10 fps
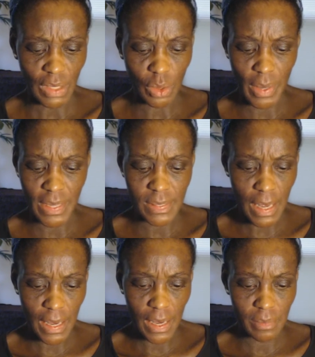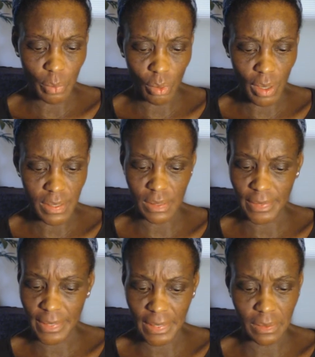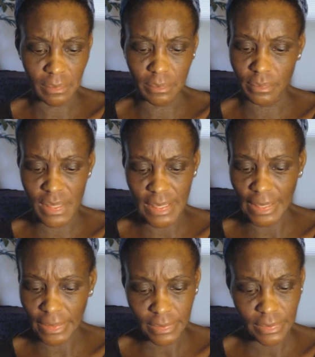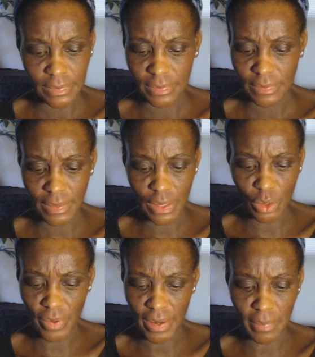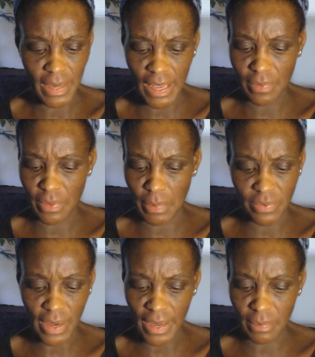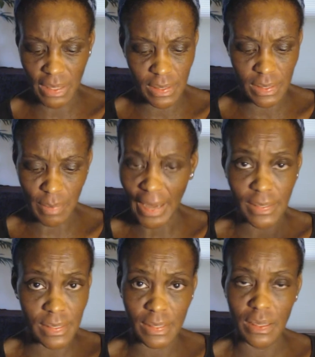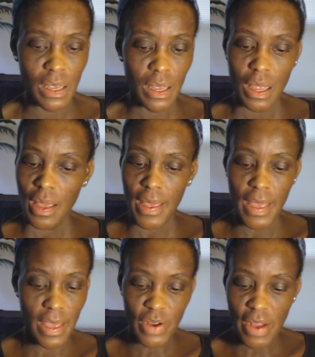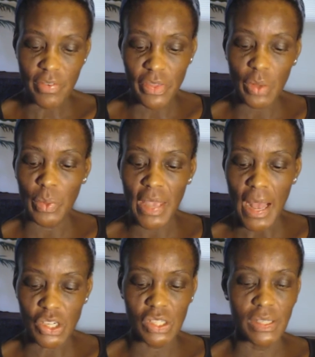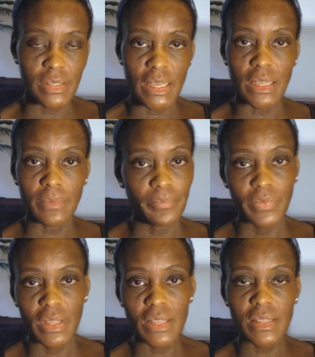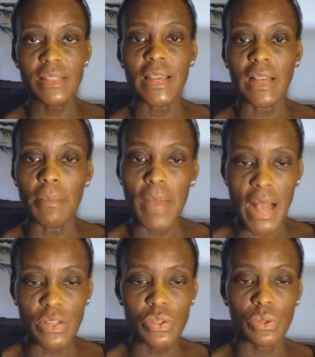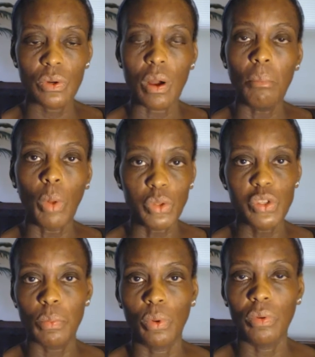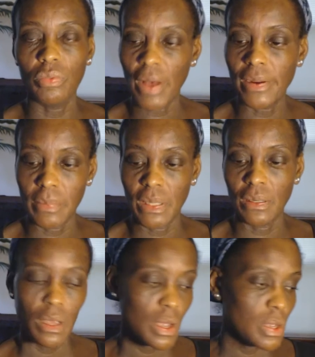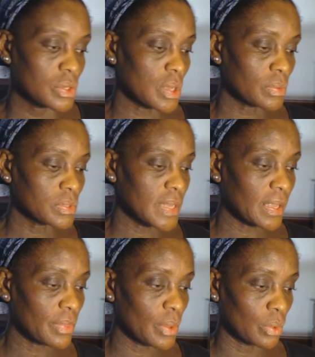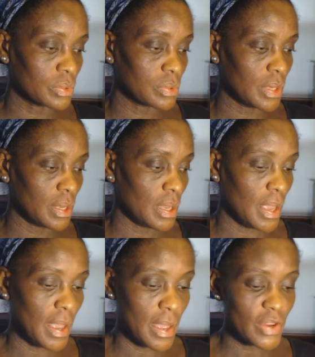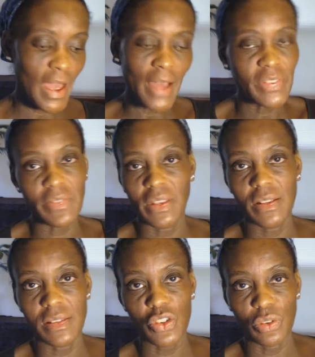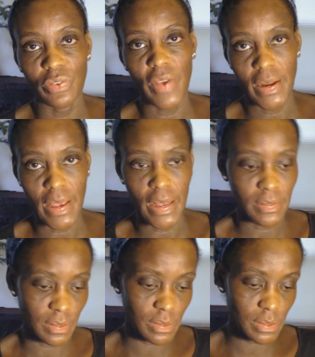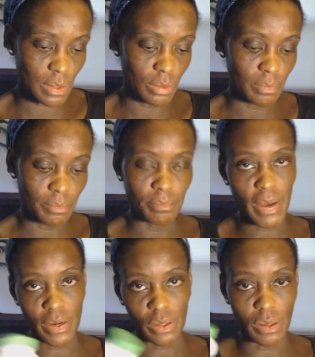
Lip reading: coenzyme, boron, selenium, zinc, vitamin A, the B vitamins, biotin, everything we actually need. It's like a master multiple vitamin. So I was taking those, and you have to have the essential fatty acids. So mine are